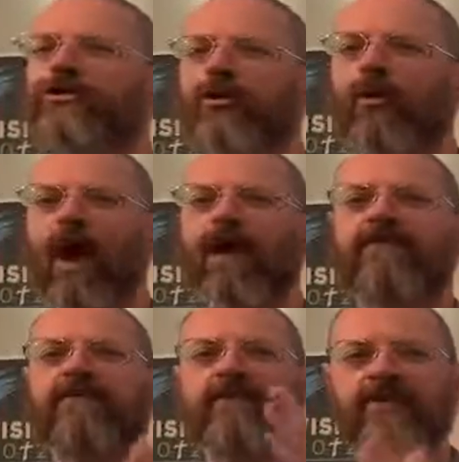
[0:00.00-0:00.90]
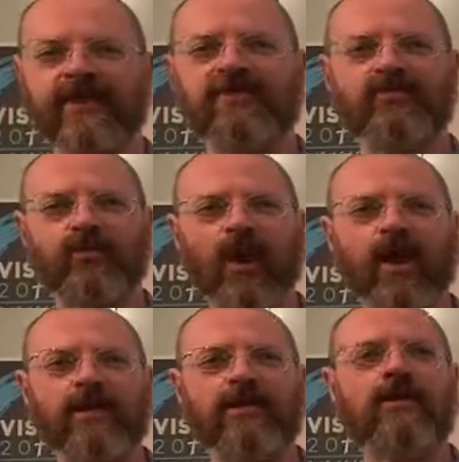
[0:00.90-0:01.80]
your wife this
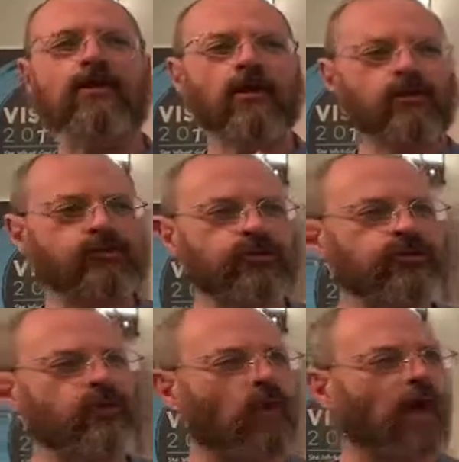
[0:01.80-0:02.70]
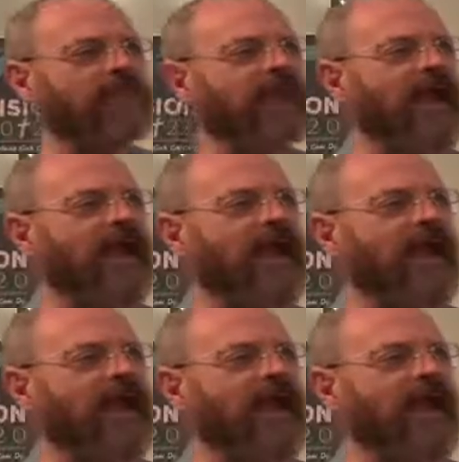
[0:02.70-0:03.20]
way. You don't treat your wife as a